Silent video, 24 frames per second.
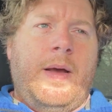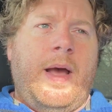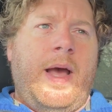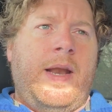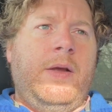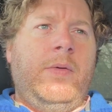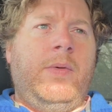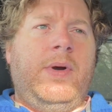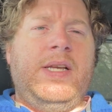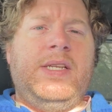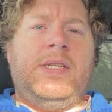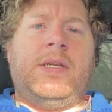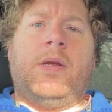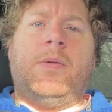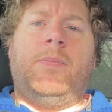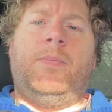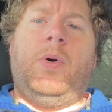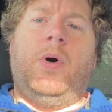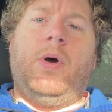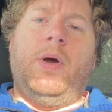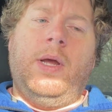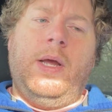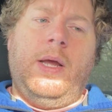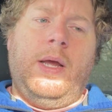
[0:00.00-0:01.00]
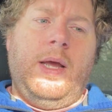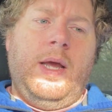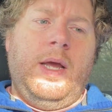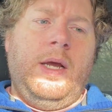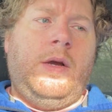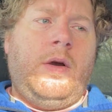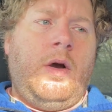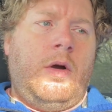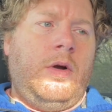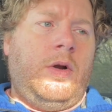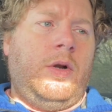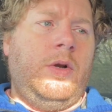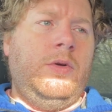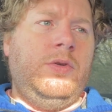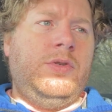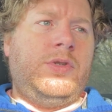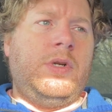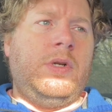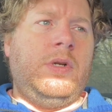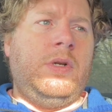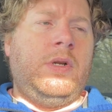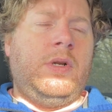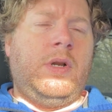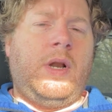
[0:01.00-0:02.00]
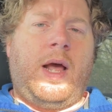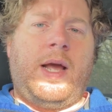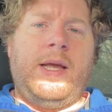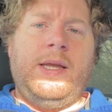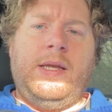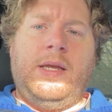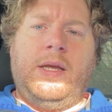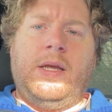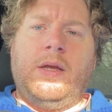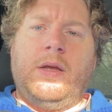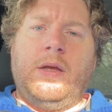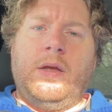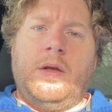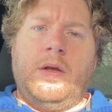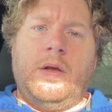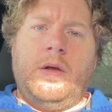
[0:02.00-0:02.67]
Anyways, but in conclusion, like,